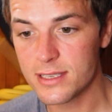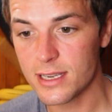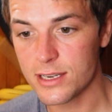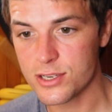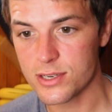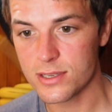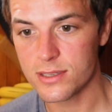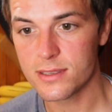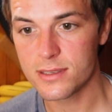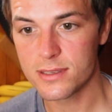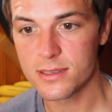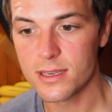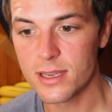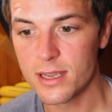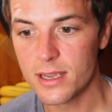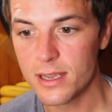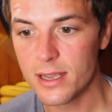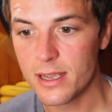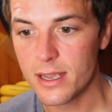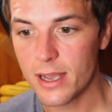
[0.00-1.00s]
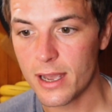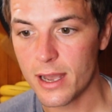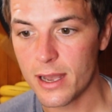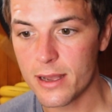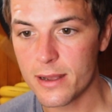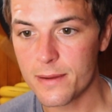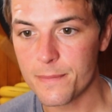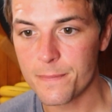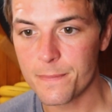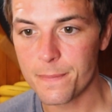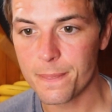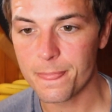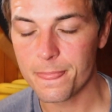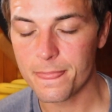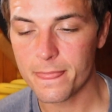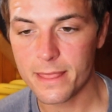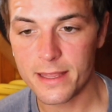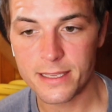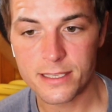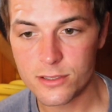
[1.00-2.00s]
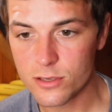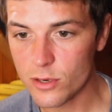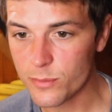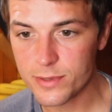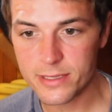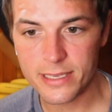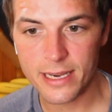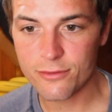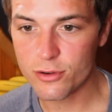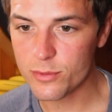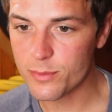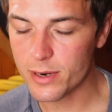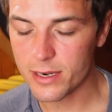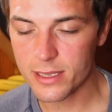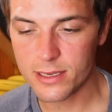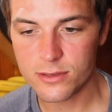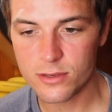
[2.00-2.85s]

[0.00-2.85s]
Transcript: sessions, this is open to everybody.